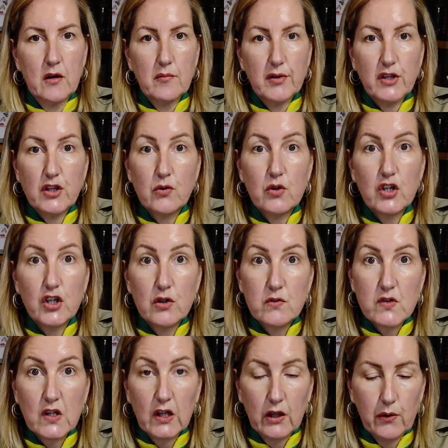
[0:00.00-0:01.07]
but you can
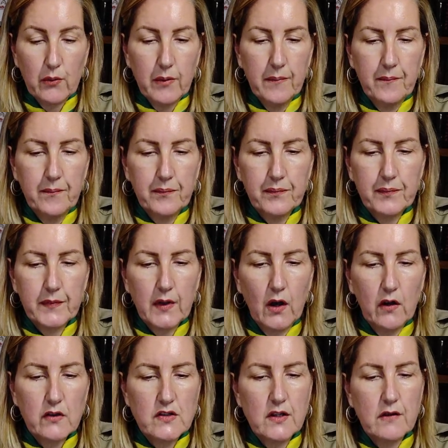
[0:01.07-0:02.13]
use glue,
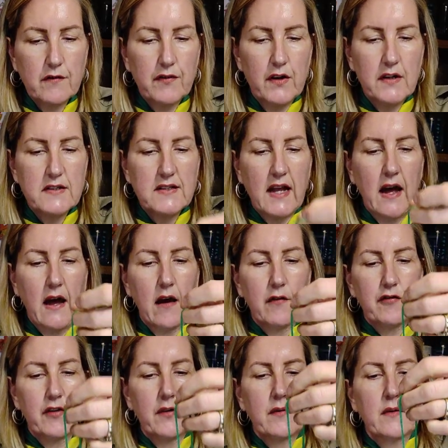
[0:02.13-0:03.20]
onto the first
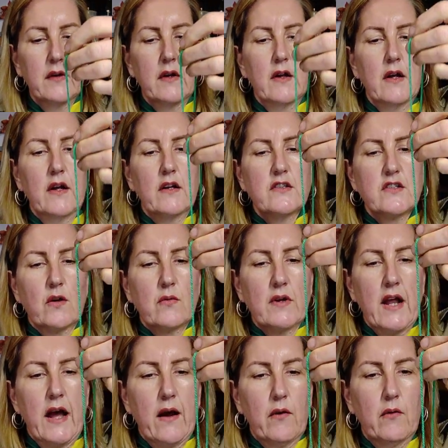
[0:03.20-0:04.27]
half. So
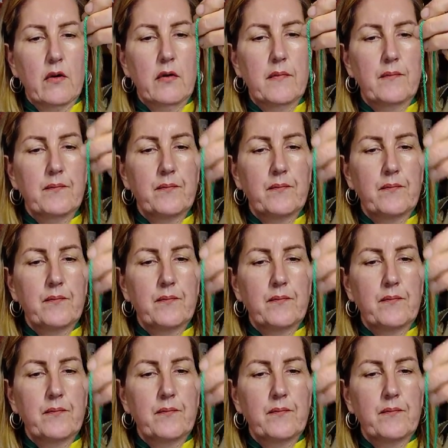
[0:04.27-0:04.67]
now,